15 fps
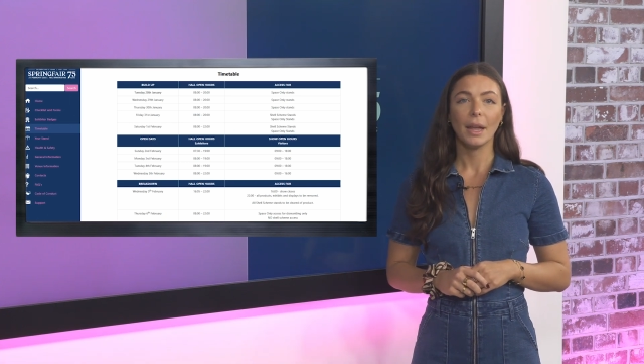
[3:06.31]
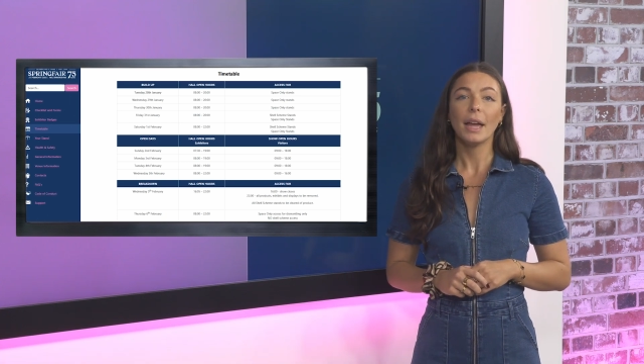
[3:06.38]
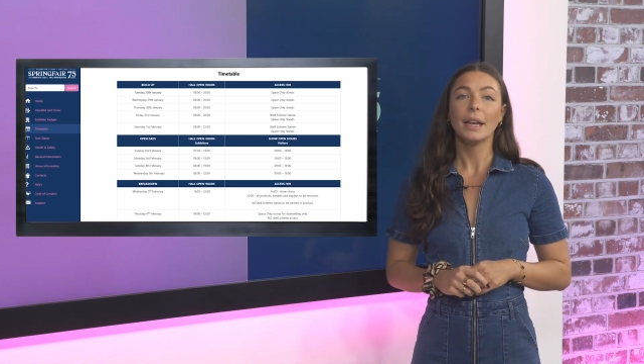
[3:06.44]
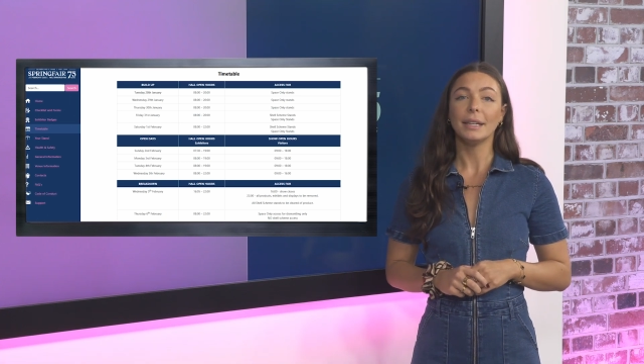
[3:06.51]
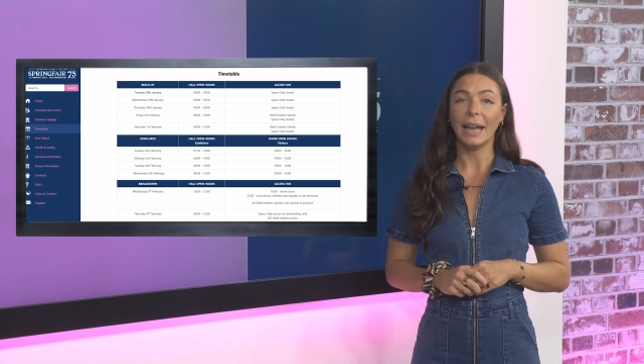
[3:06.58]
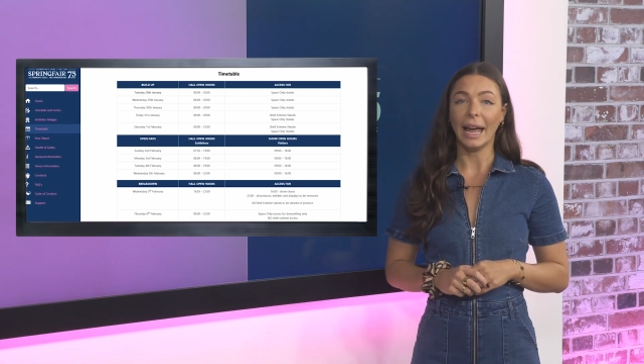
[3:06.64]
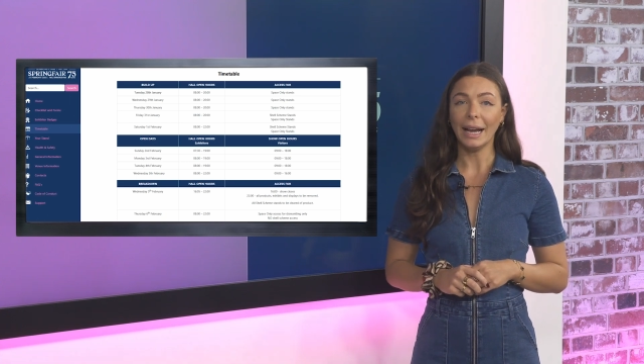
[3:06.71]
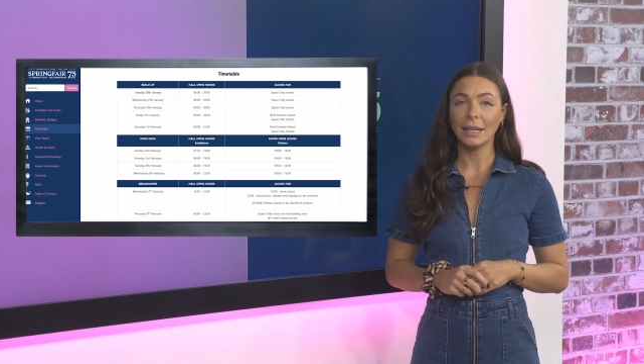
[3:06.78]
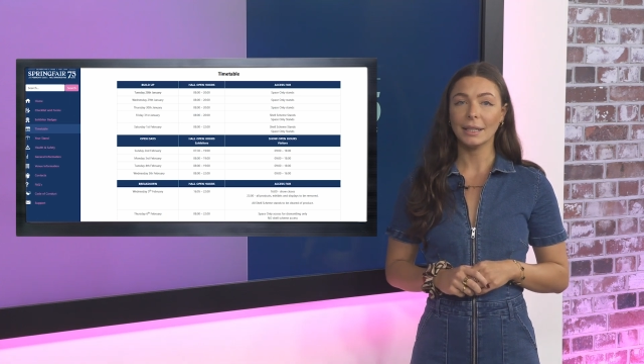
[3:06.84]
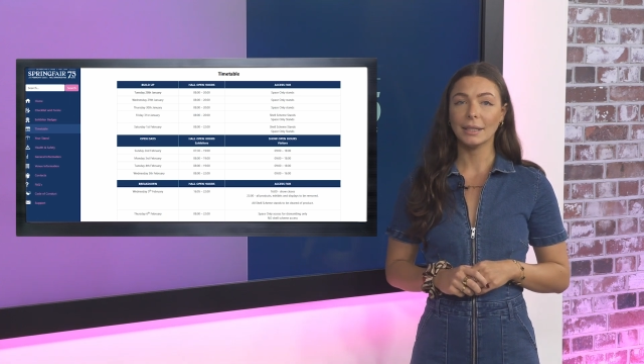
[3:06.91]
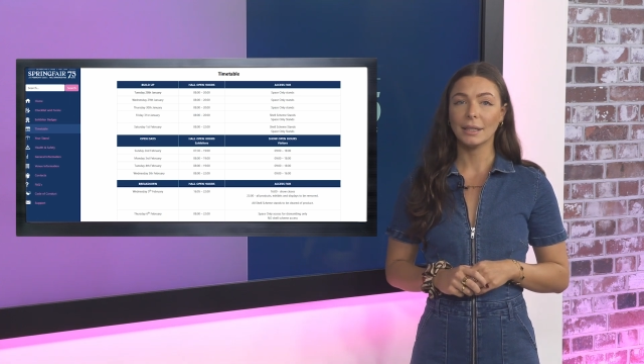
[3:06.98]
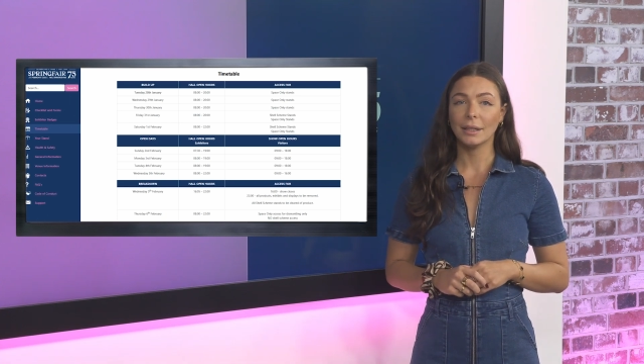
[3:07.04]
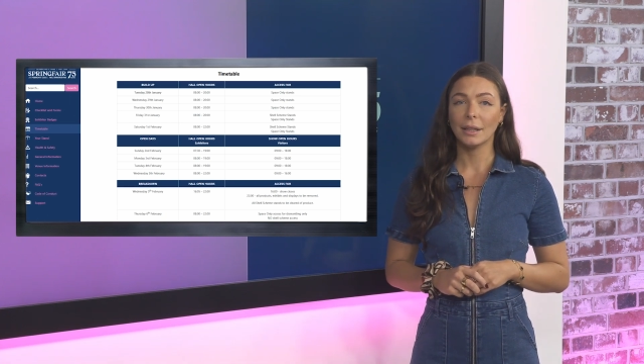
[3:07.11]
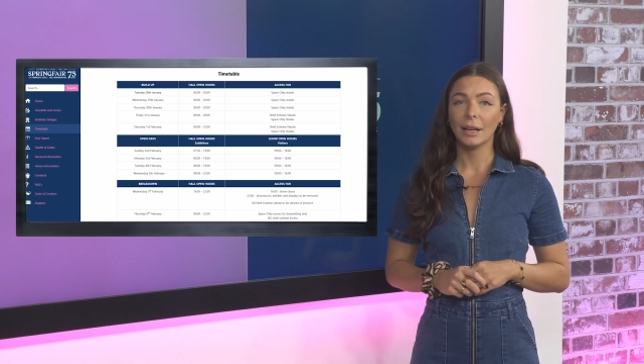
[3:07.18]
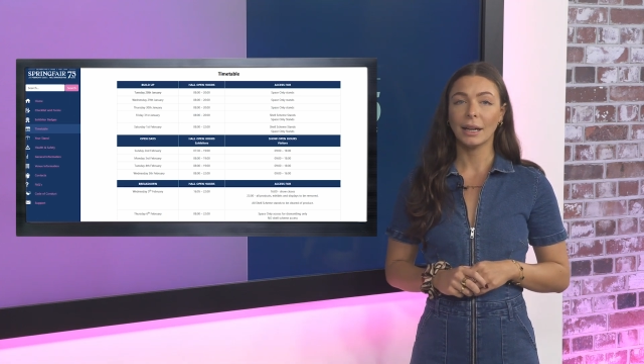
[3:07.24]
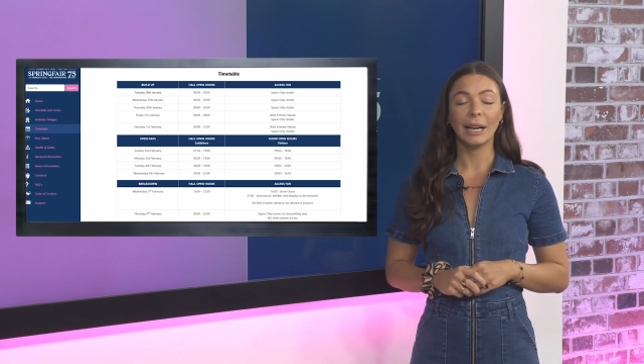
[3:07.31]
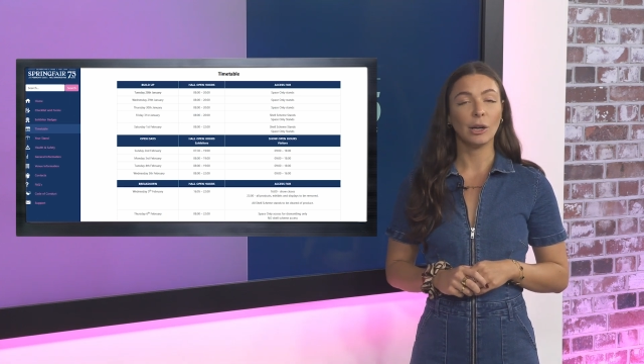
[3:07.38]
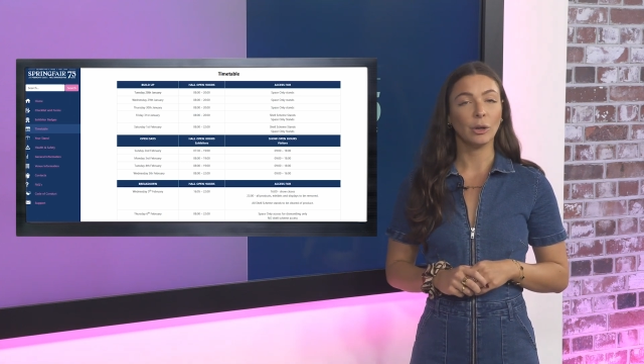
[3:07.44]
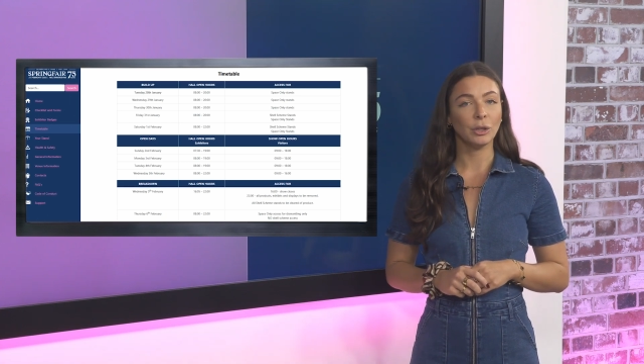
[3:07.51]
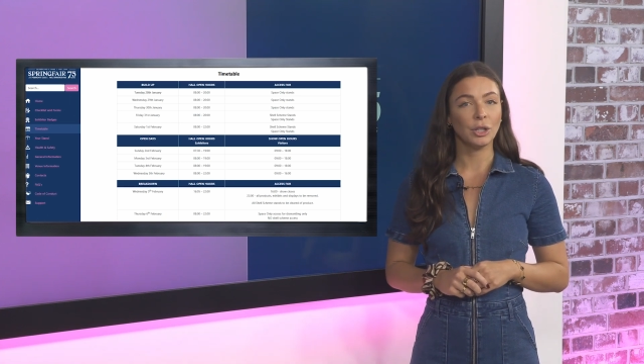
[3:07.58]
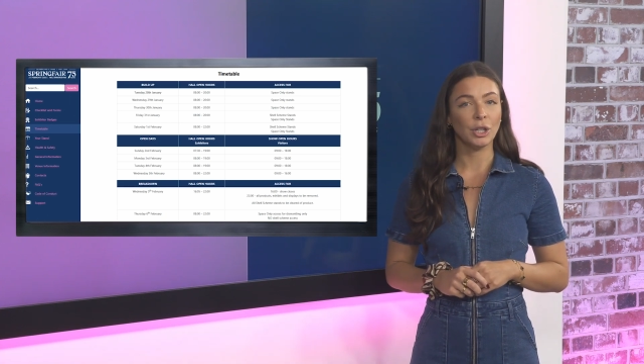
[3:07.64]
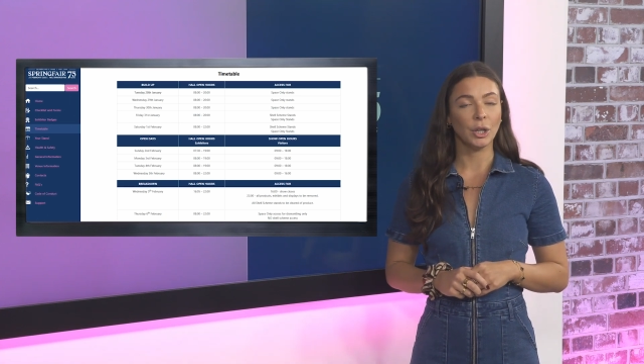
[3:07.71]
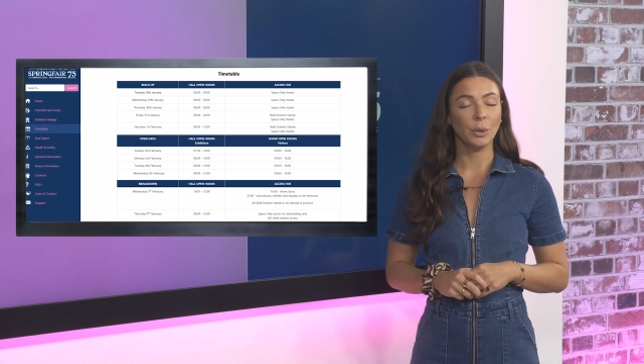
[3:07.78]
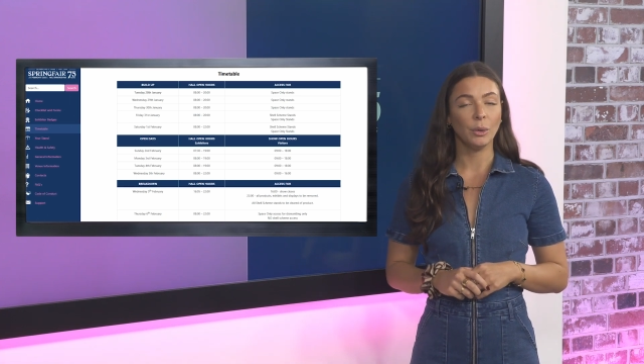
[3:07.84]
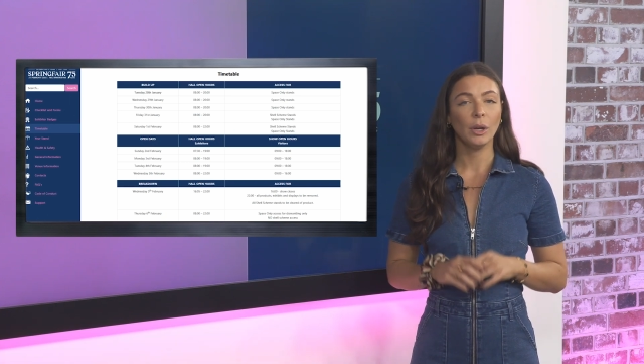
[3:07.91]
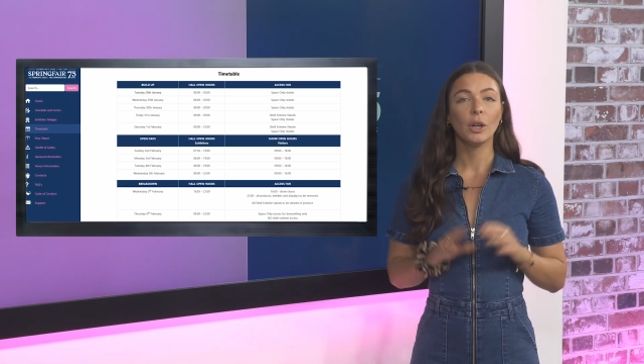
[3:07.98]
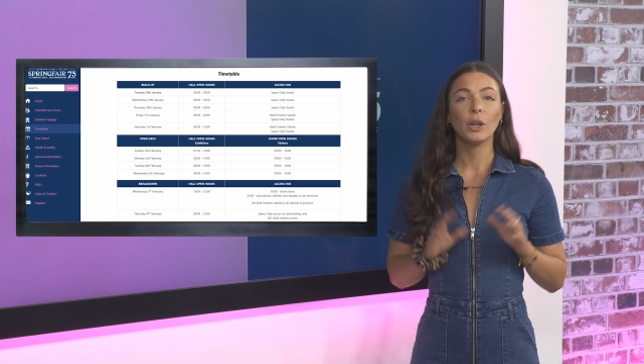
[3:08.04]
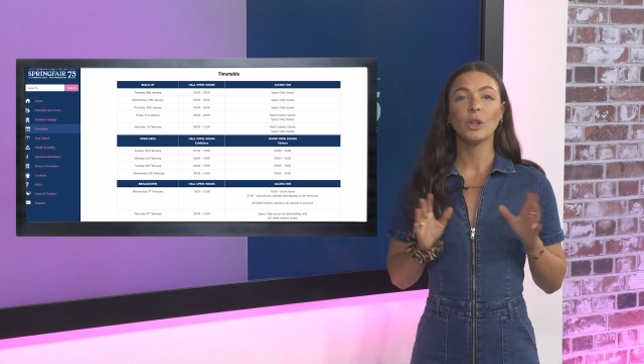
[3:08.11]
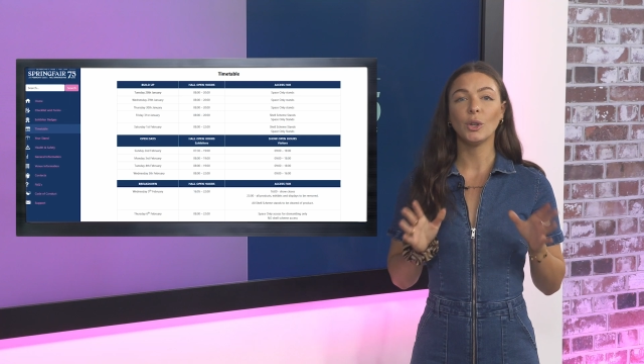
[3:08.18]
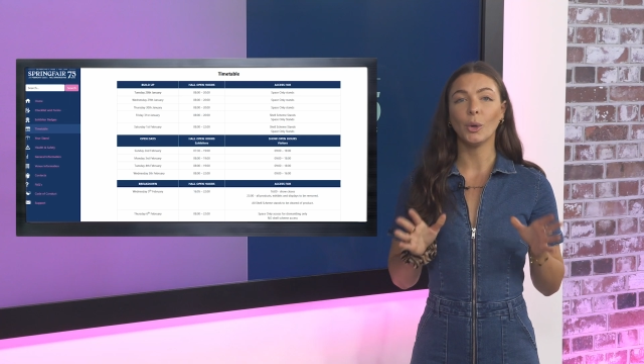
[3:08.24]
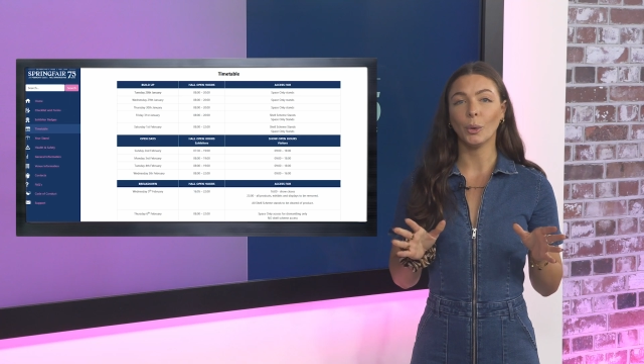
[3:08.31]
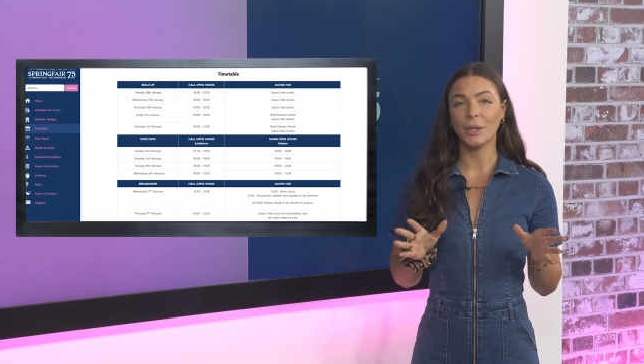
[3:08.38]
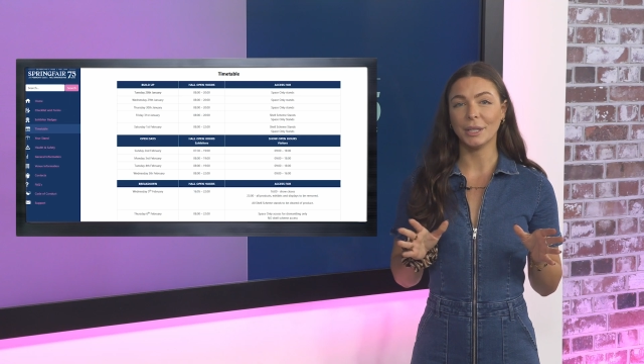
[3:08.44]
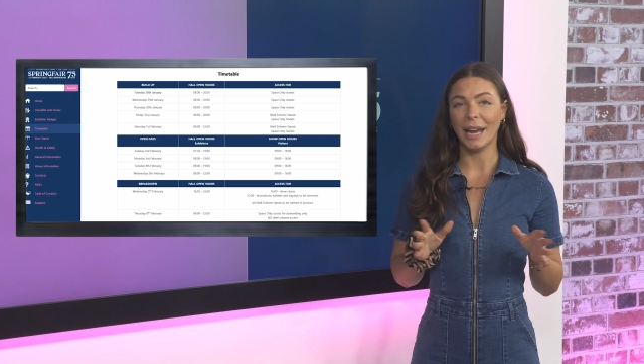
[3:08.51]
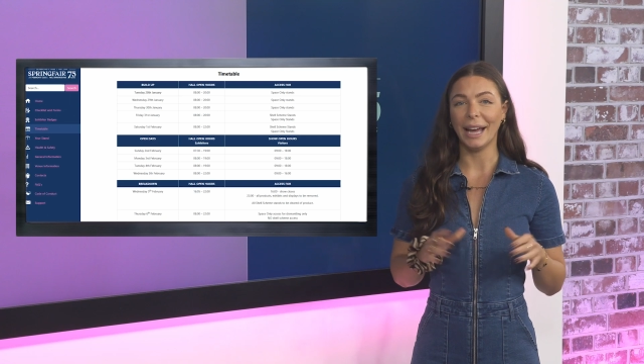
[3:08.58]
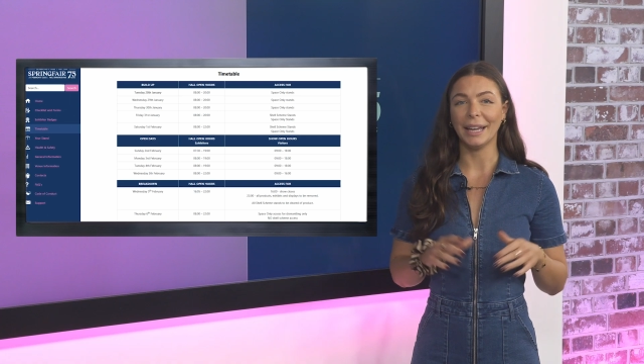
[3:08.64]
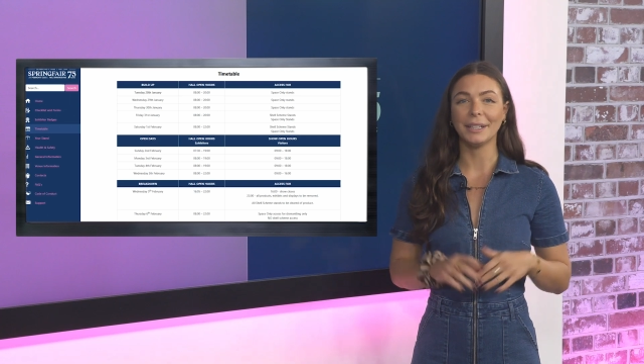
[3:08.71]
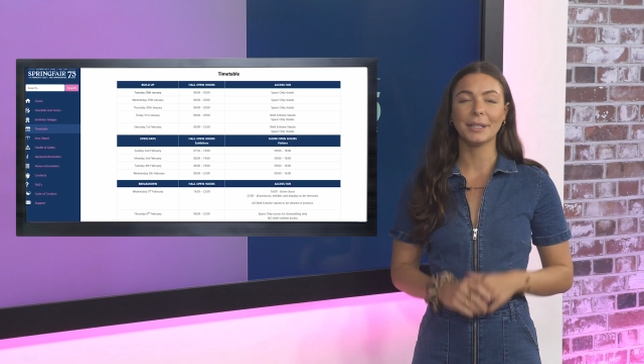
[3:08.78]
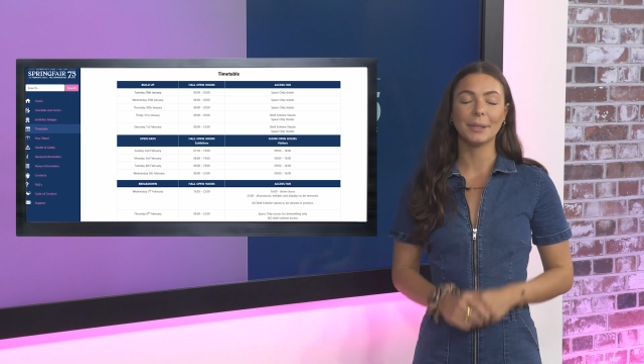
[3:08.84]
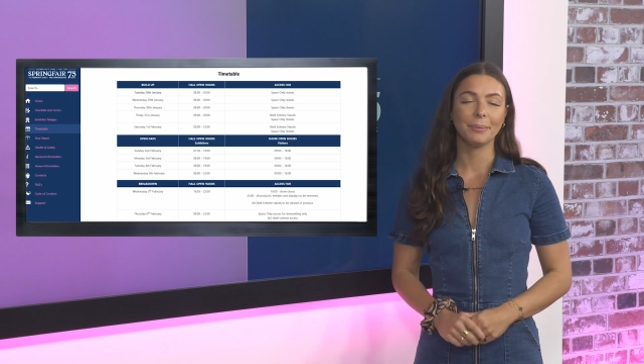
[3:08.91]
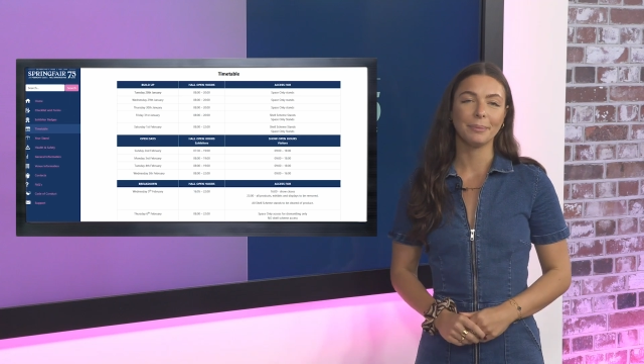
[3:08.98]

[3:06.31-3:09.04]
Next, click onto Your Stand.